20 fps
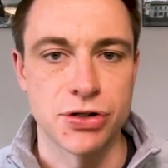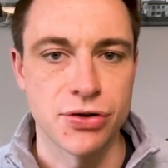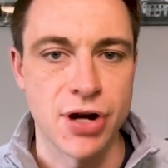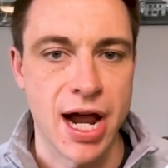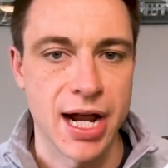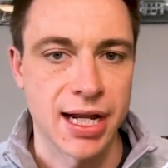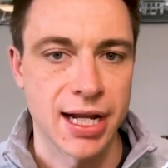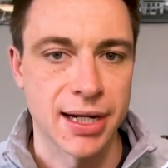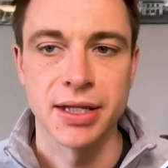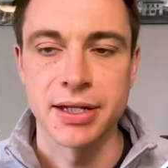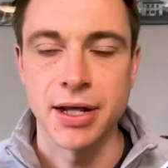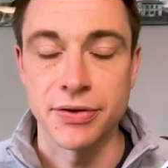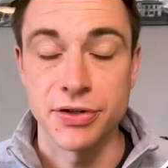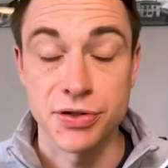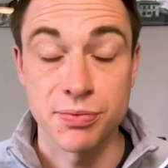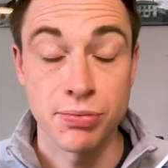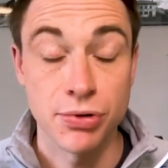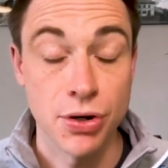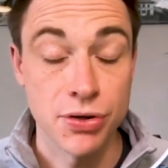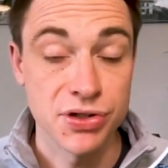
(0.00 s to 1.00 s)
tracking. Now
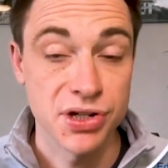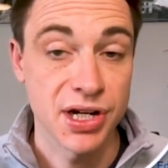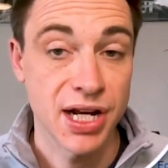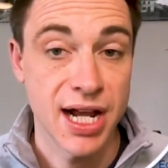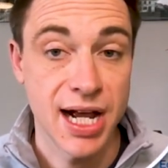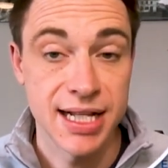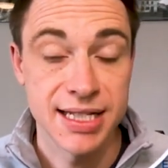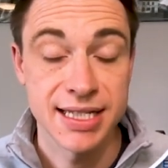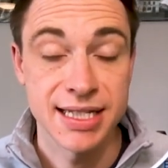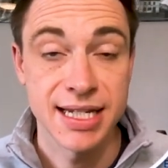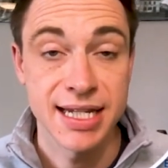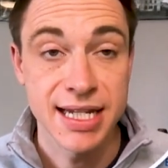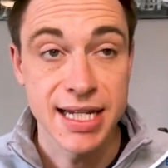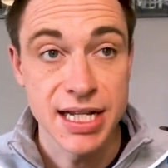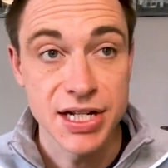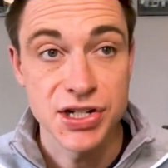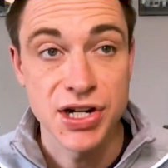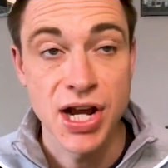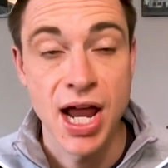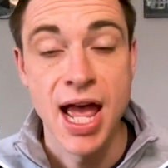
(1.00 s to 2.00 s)
there's pros and cons to
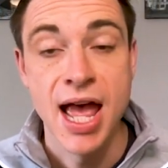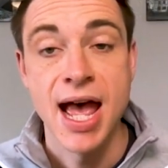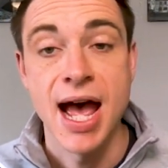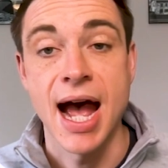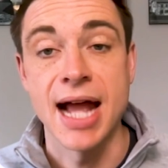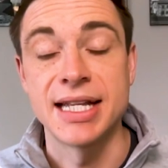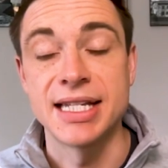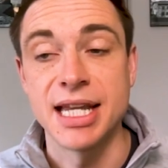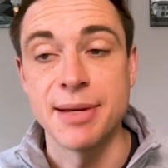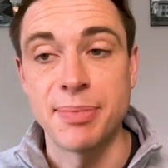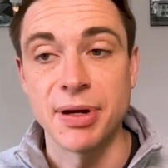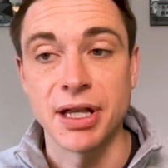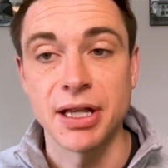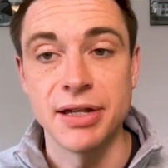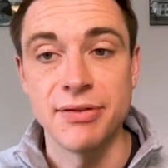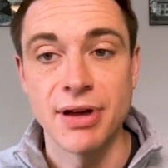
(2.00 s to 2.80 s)
each. I typically